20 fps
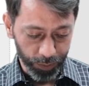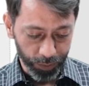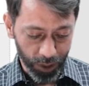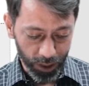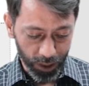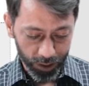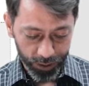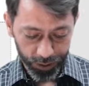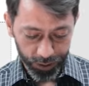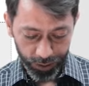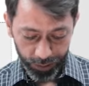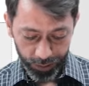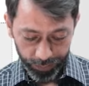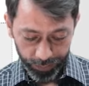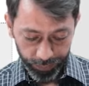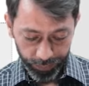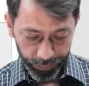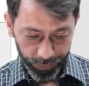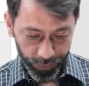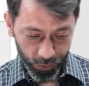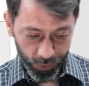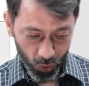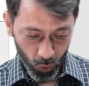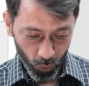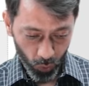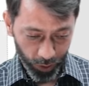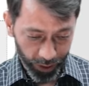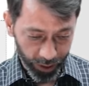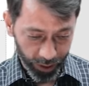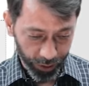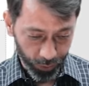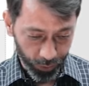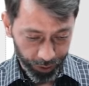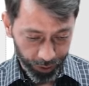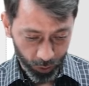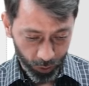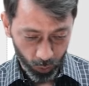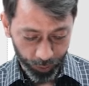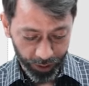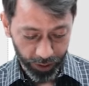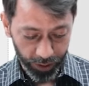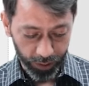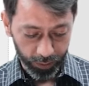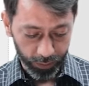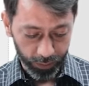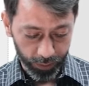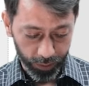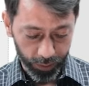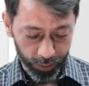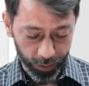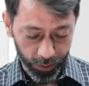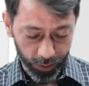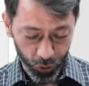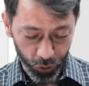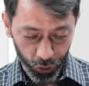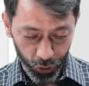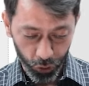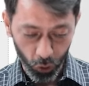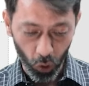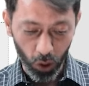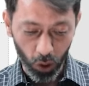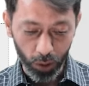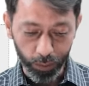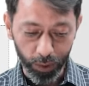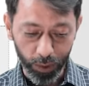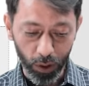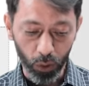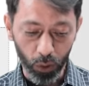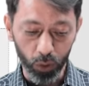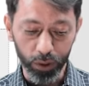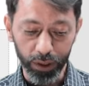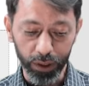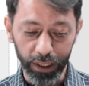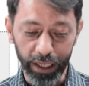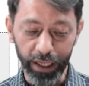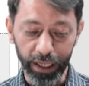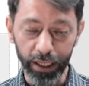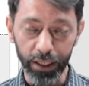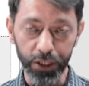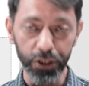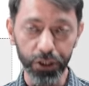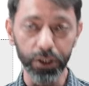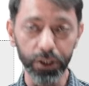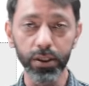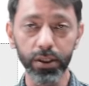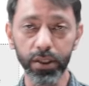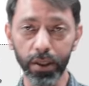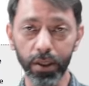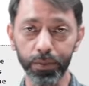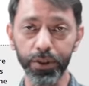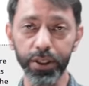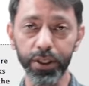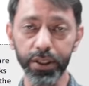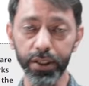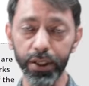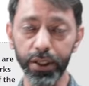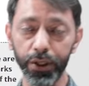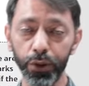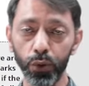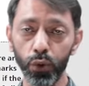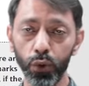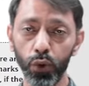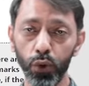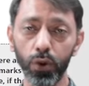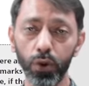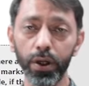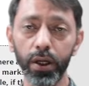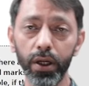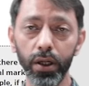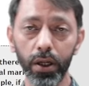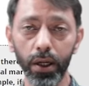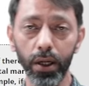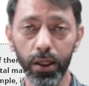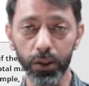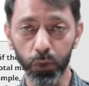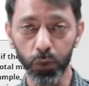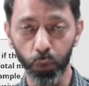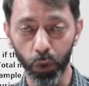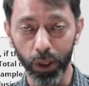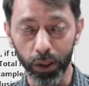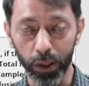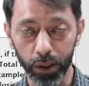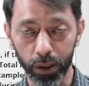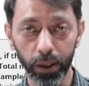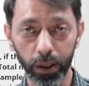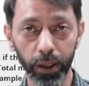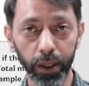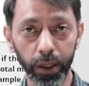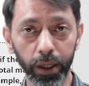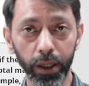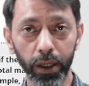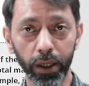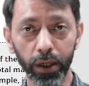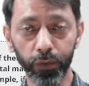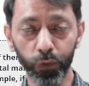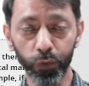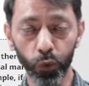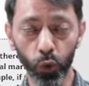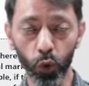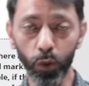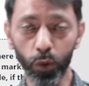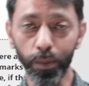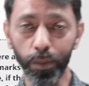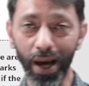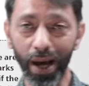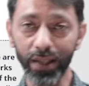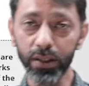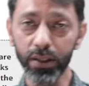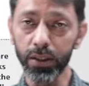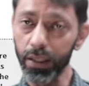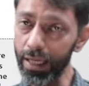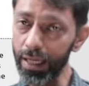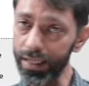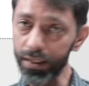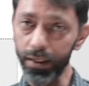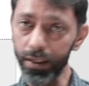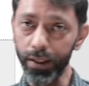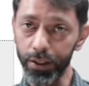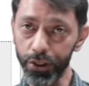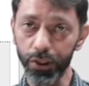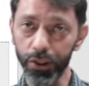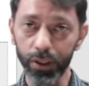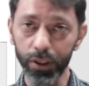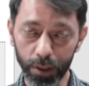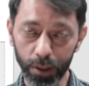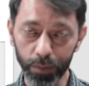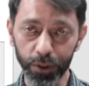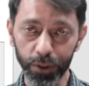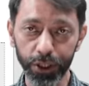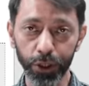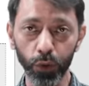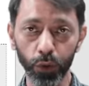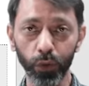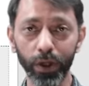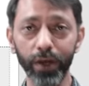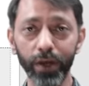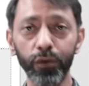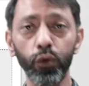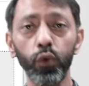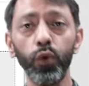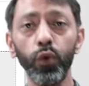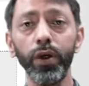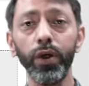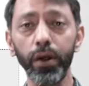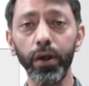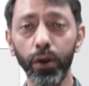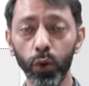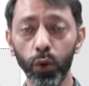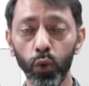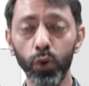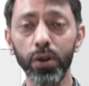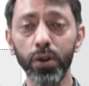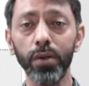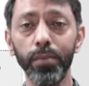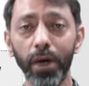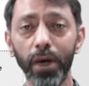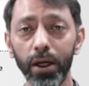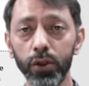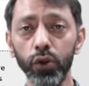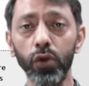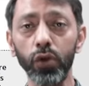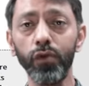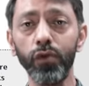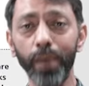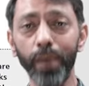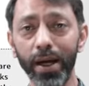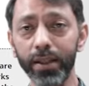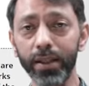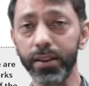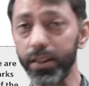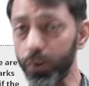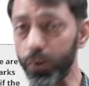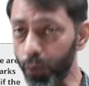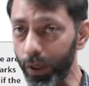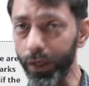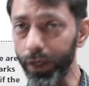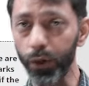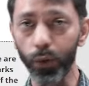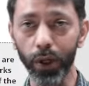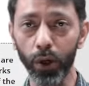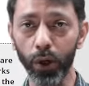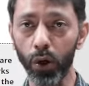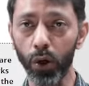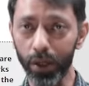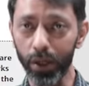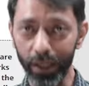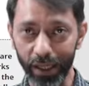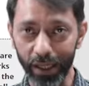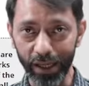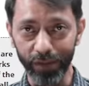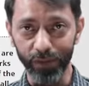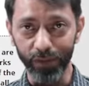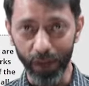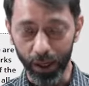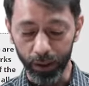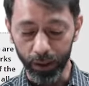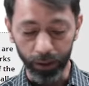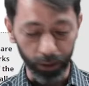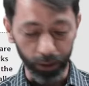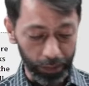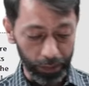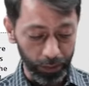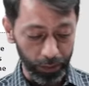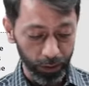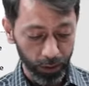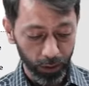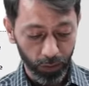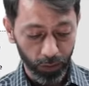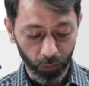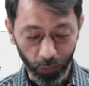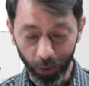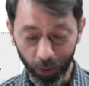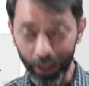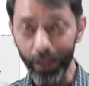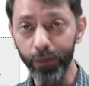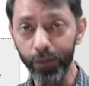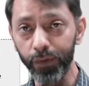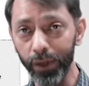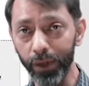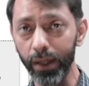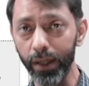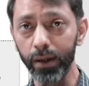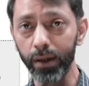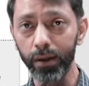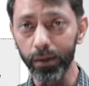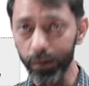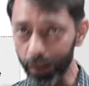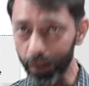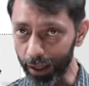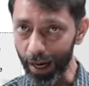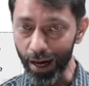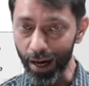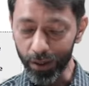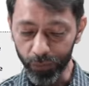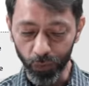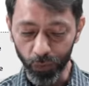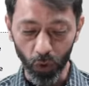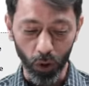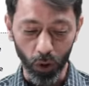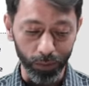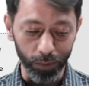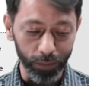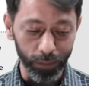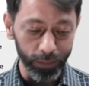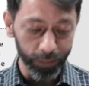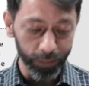marks. So here you need to be sure about the additional subjects that you took in class 12th. If you took maths as an additional subject, you will have to include the marks of maths as well. You cannot leave that while filling the CAT form.